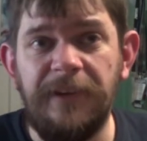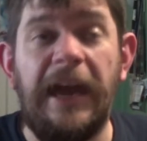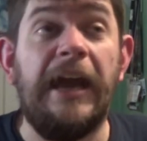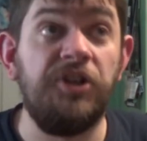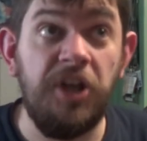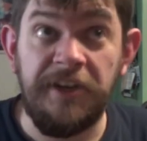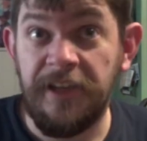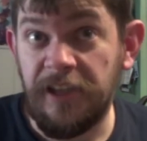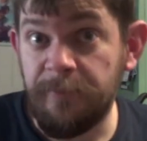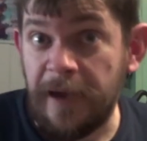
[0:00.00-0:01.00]
Actually, I
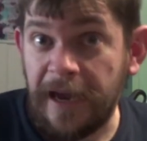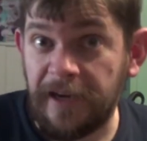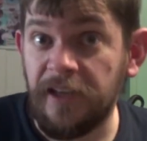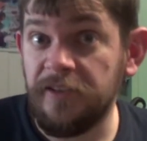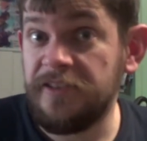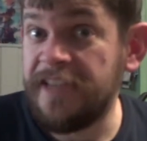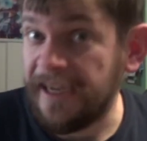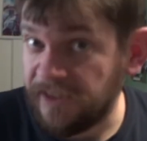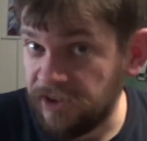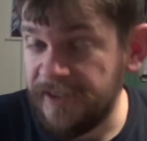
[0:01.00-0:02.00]
take that back.
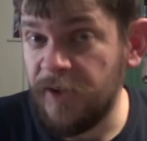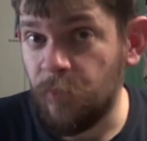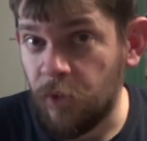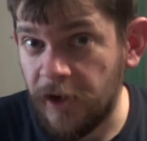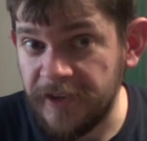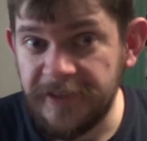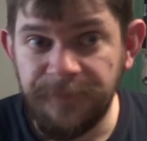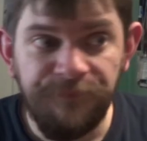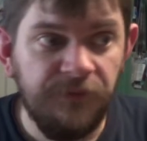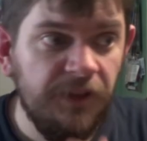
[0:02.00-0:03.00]
Technically, it was.
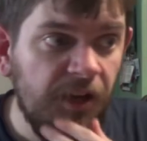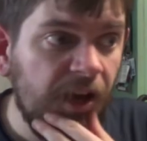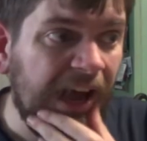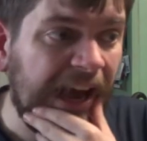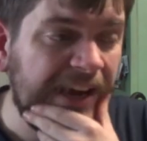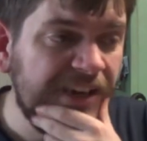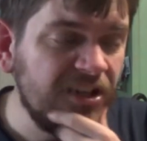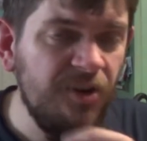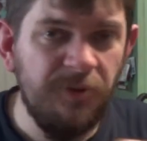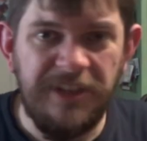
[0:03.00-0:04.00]
I
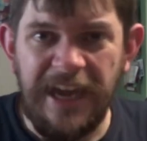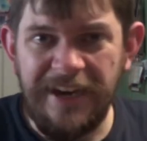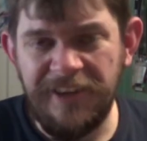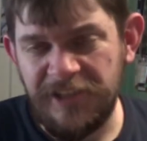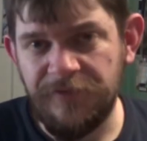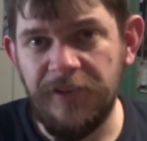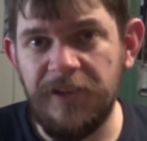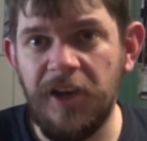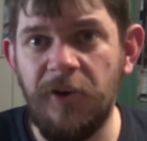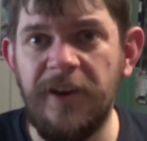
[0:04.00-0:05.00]
initially went to edit this
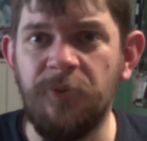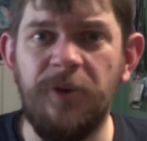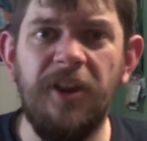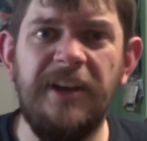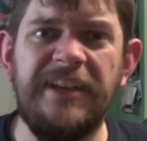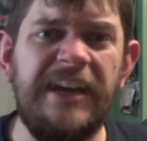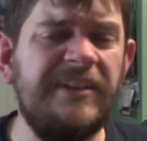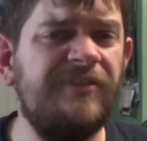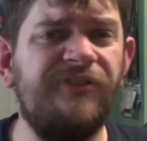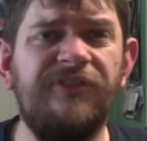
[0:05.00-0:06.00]
video and I realized
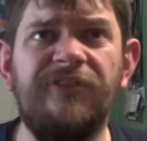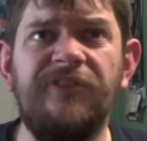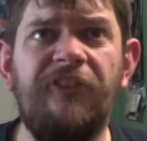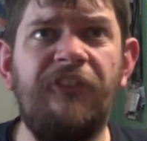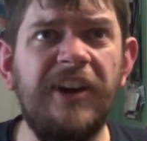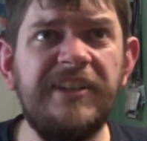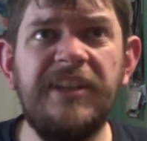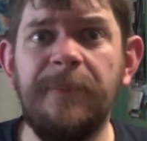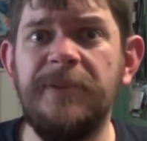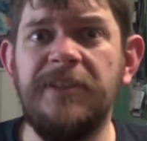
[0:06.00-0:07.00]
I
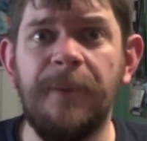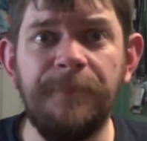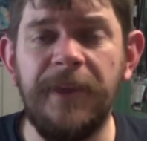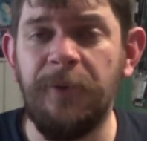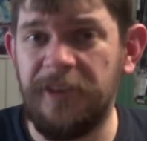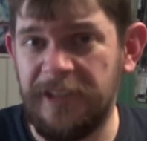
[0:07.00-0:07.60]
futzed up something with